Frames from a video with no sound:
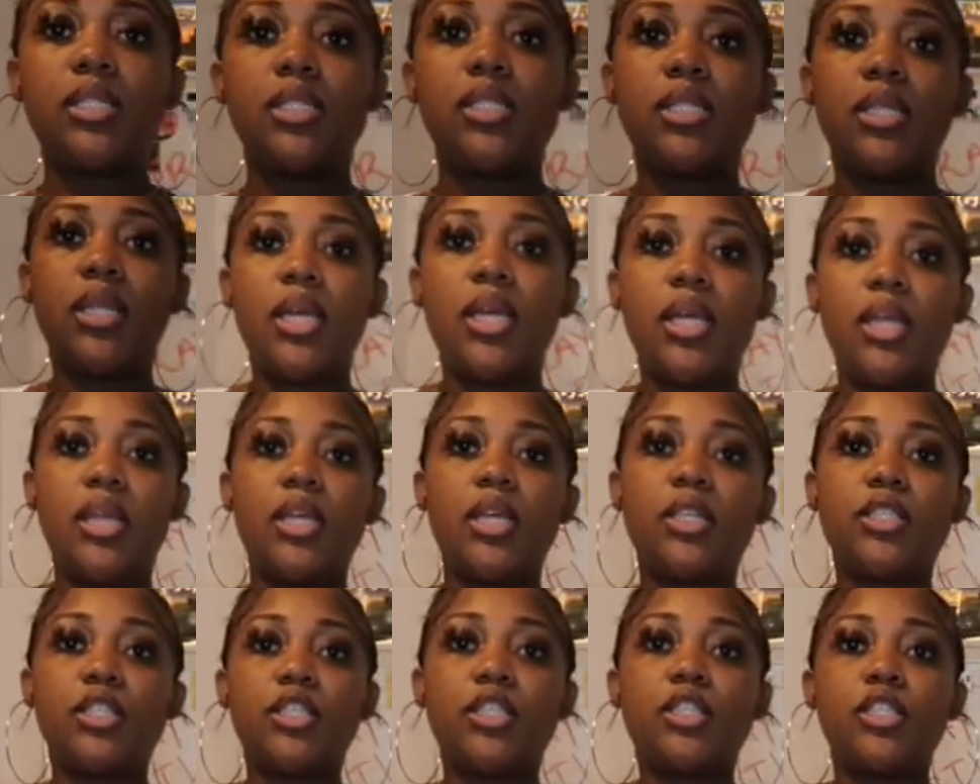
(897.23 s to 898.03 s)
see,
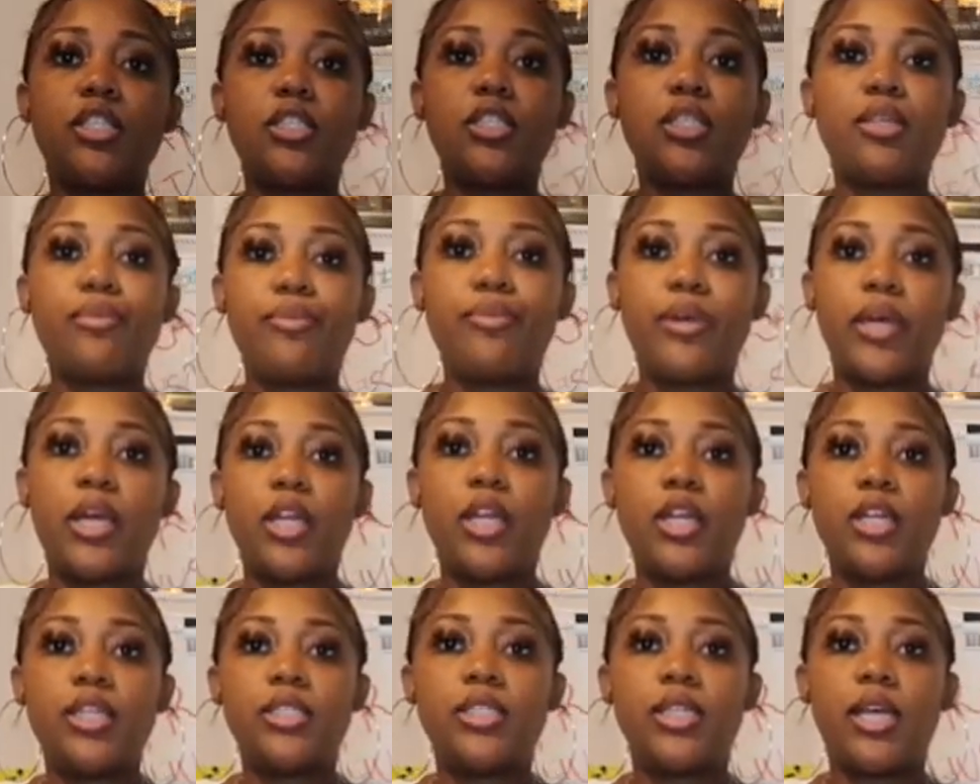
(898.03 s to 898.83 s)
these are just some
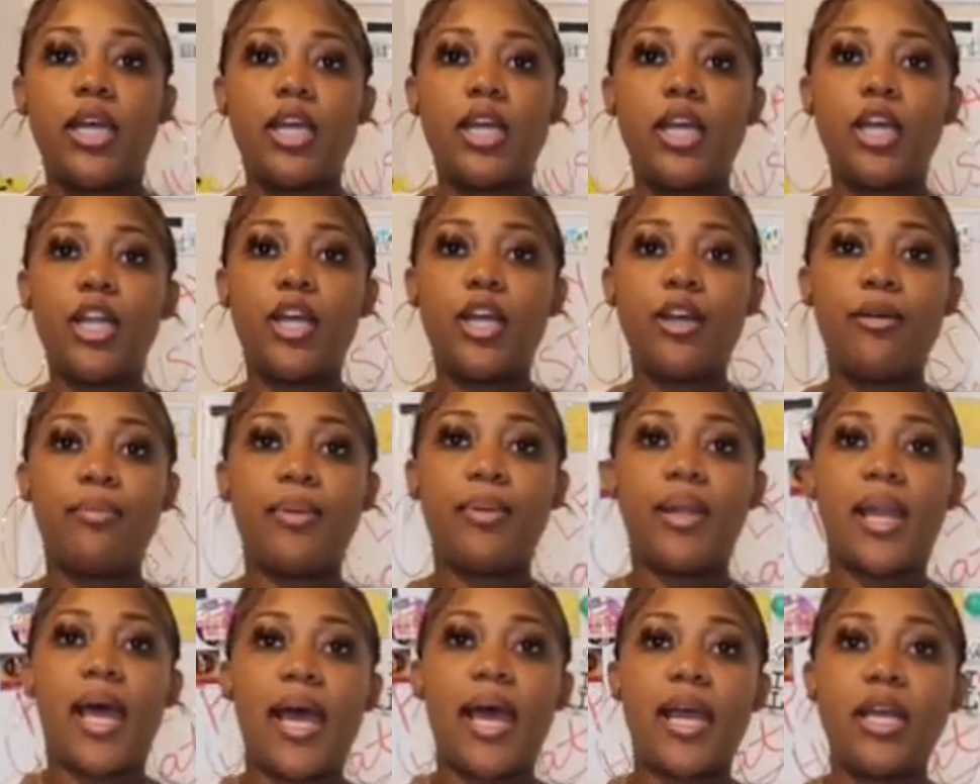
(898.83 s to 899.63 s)
regular
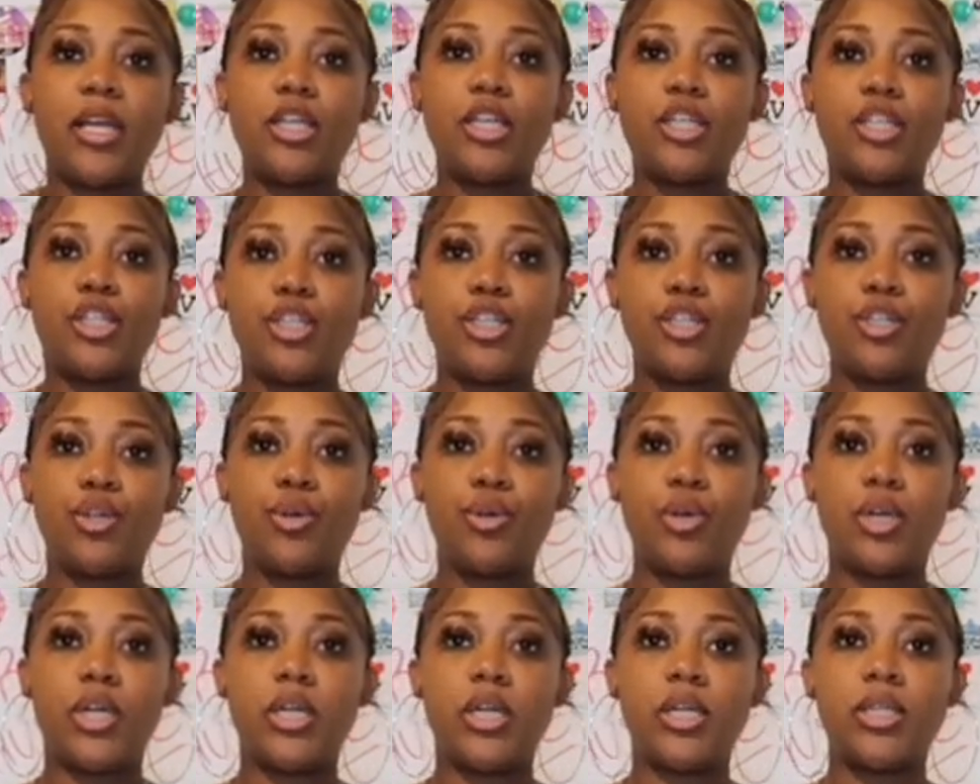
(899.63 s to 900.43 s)
black
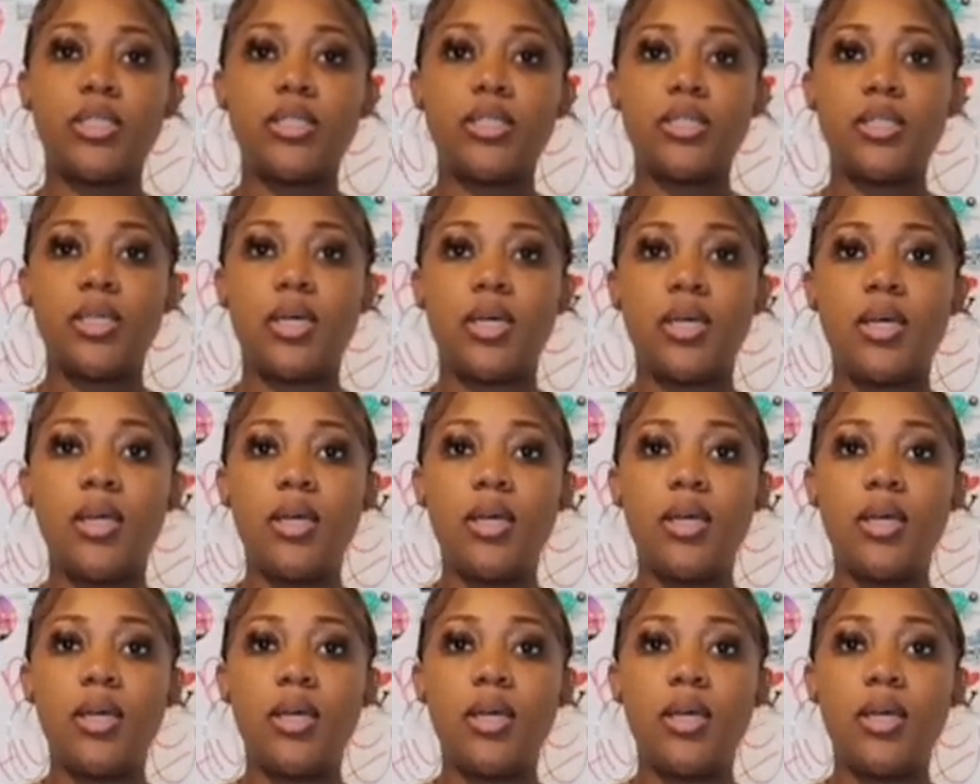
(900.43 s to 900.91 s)
shorts.